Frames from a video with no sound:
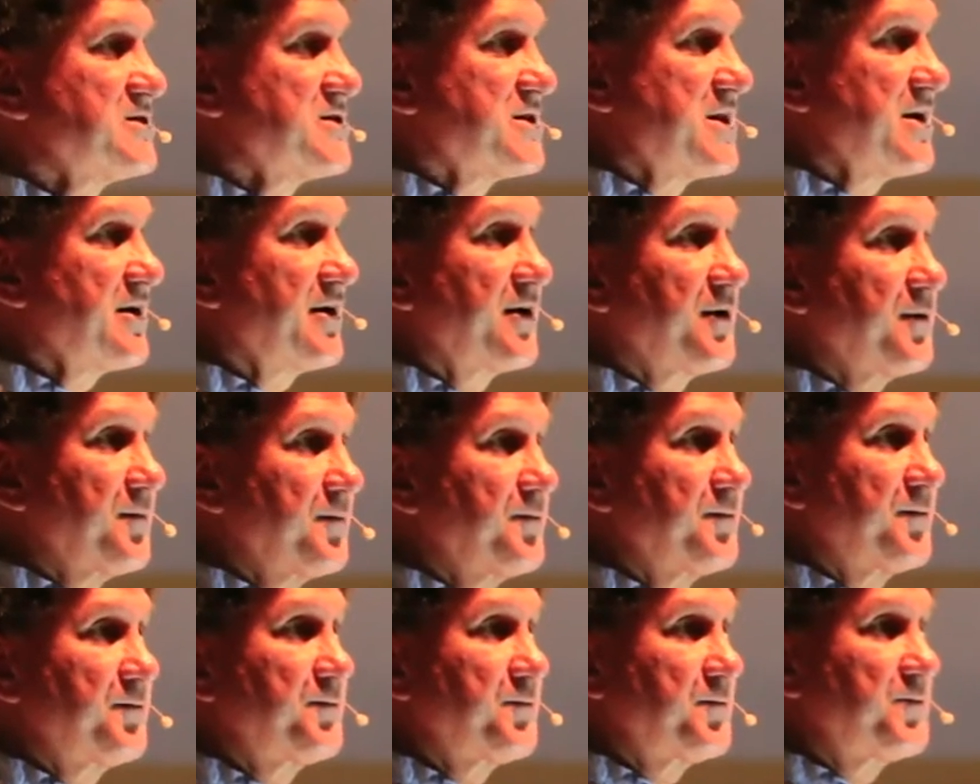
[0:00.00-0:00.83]
is their,
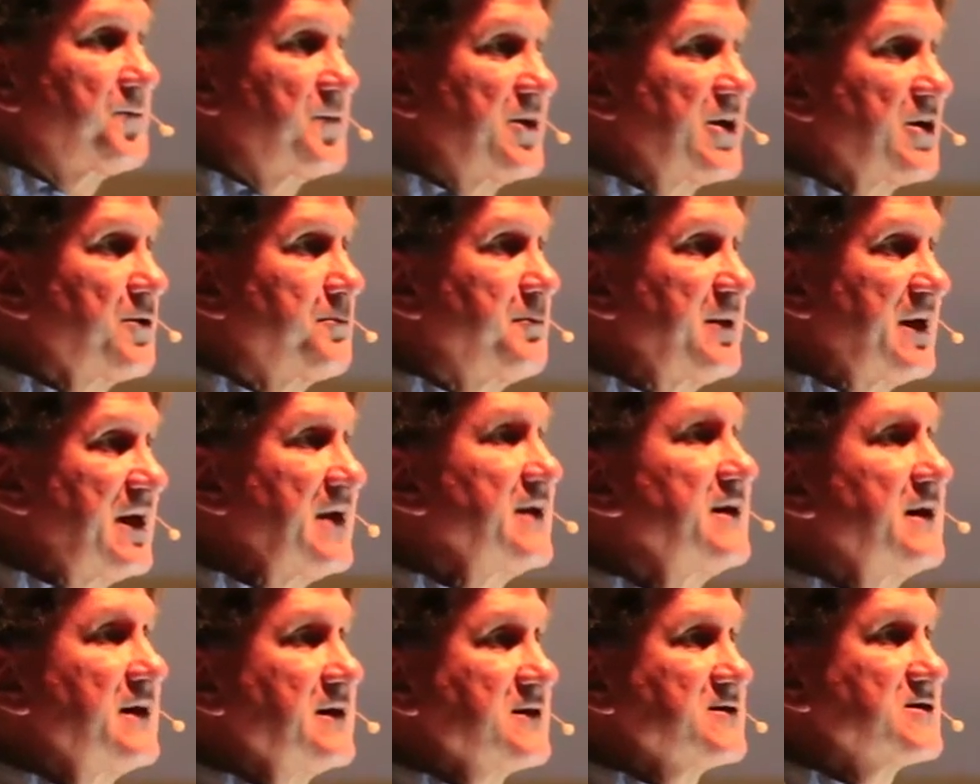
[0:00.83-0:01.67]
their
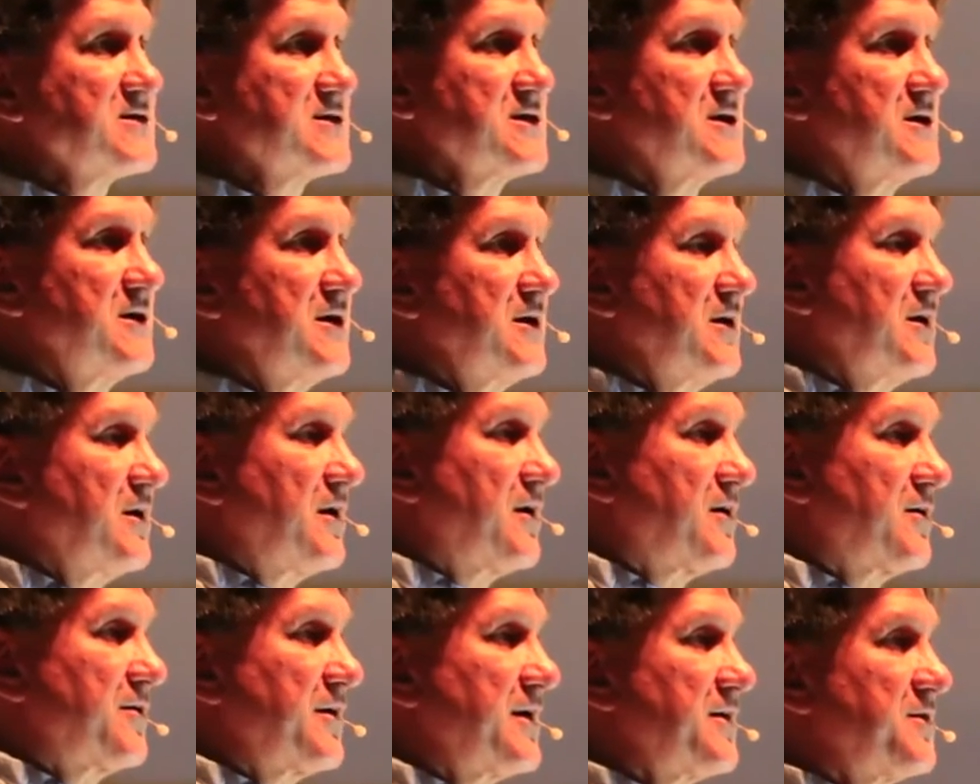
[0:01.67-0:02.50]
beginnings
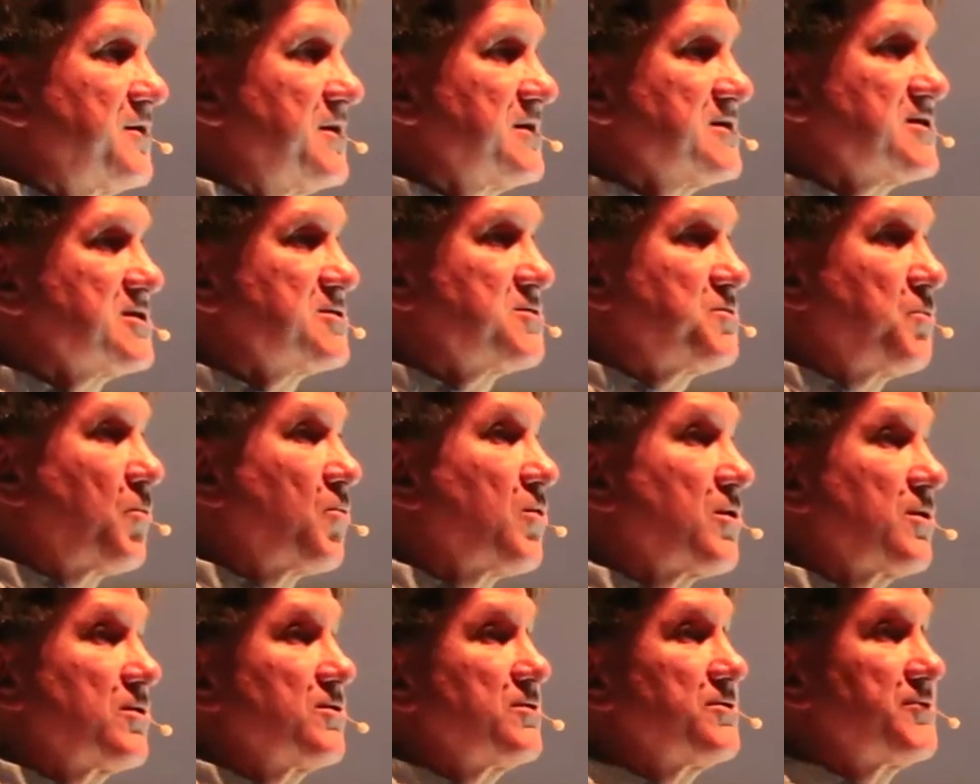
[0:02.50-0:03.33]
are in this
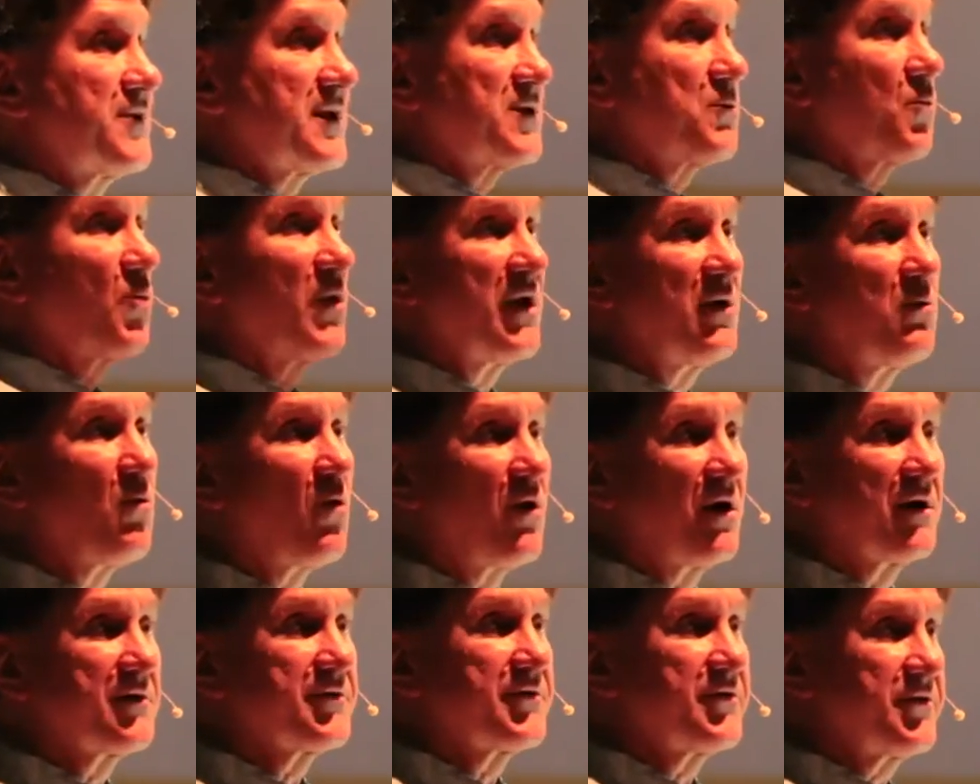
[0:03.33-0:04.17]
world that we
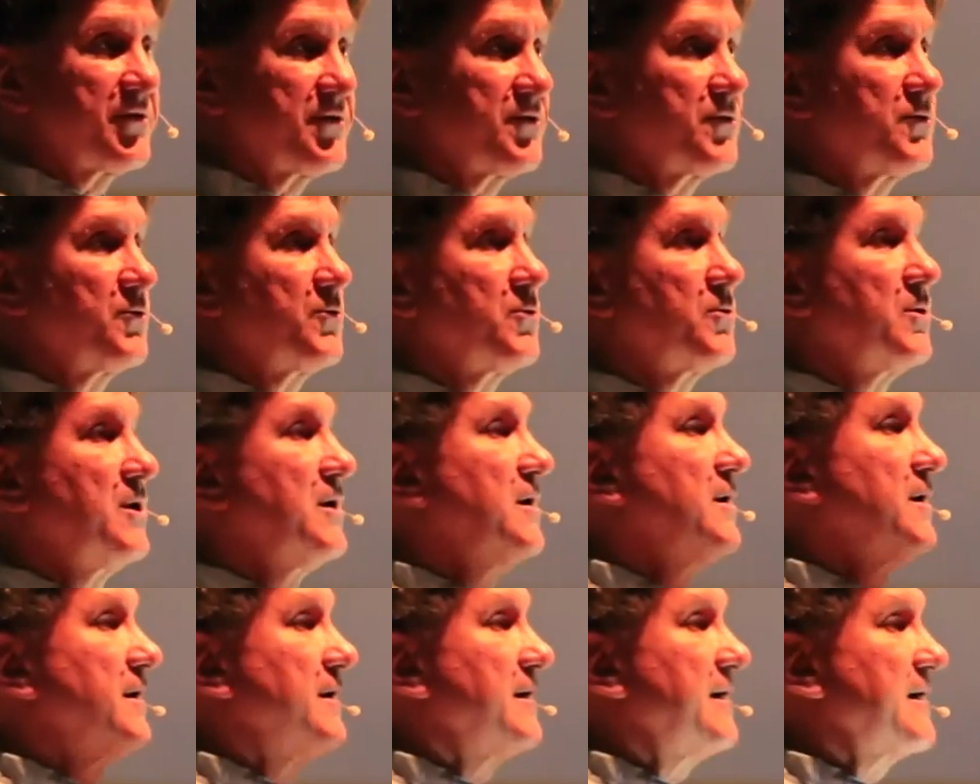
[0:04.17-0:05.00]
want to
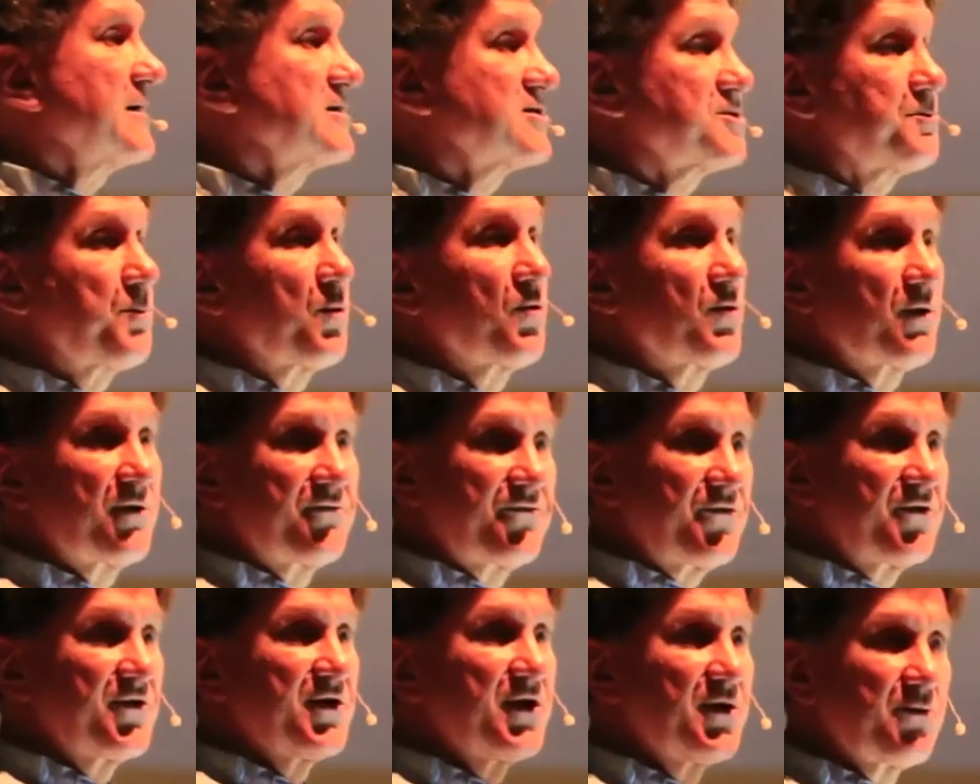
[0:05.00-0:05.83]
explore
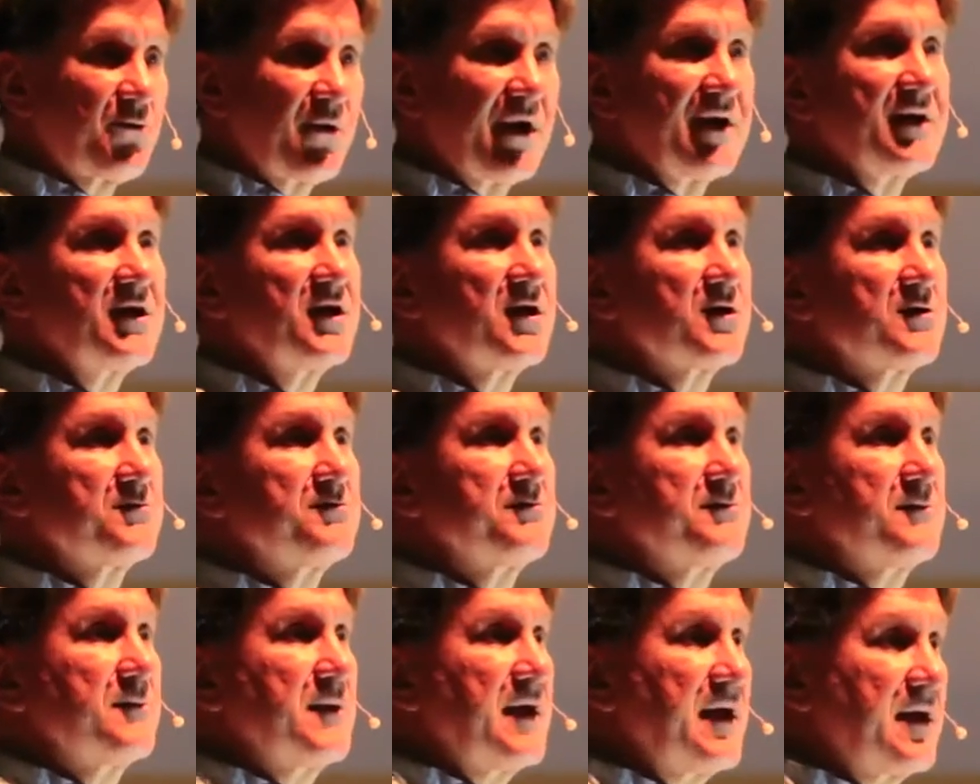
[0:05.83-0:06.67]
for
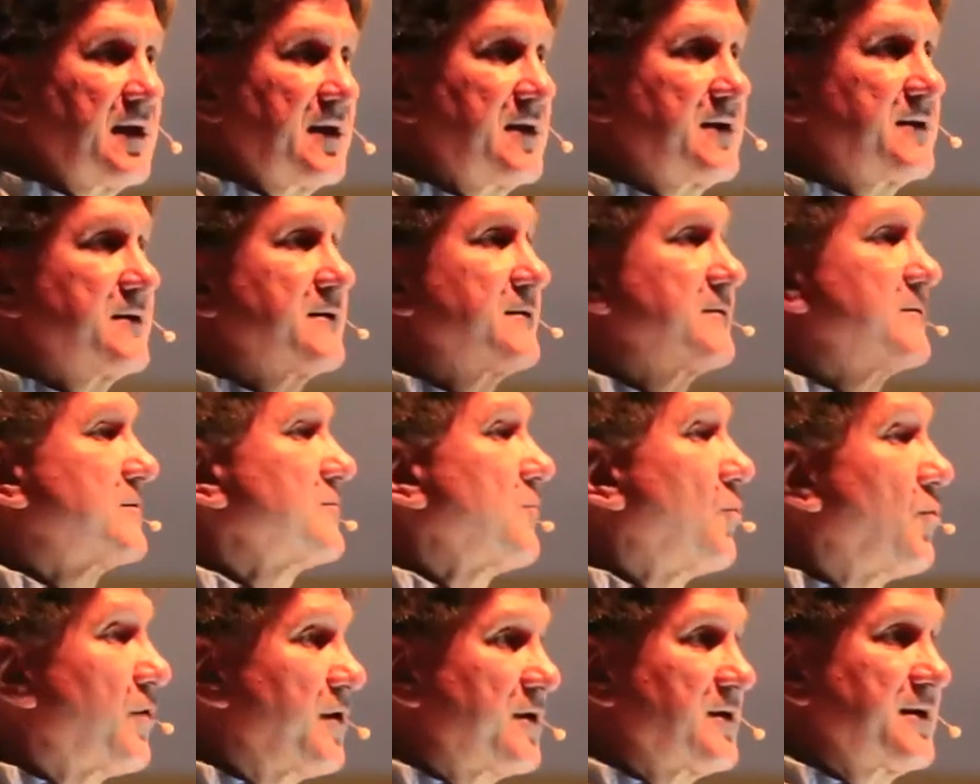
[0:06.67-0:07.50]
uranium and
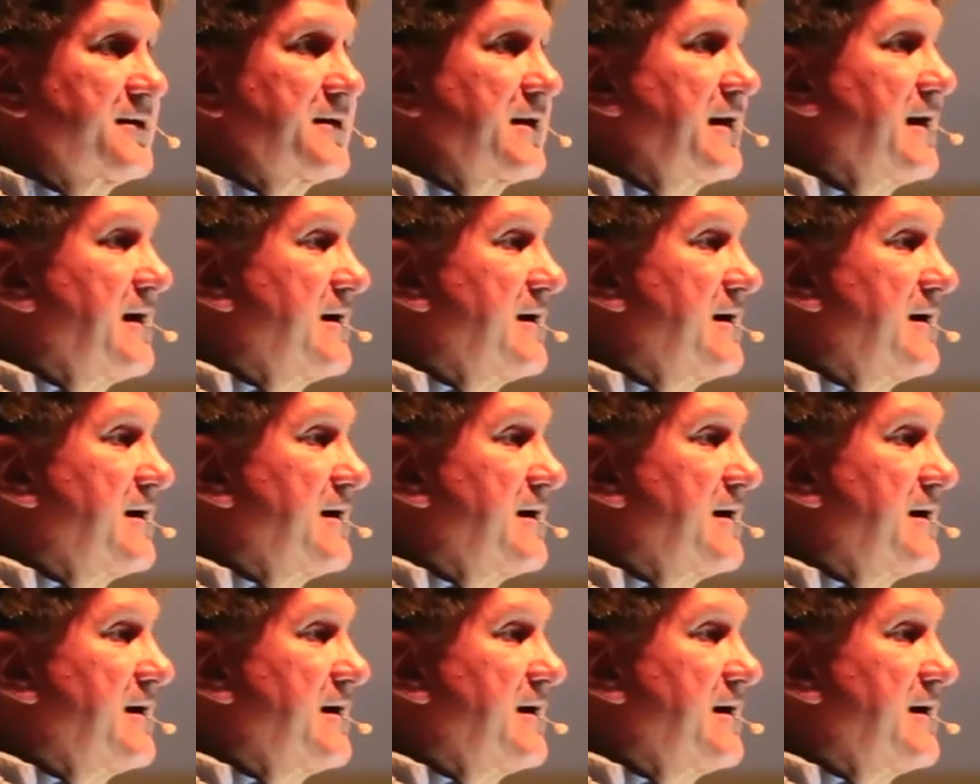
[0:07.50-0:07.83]
oil and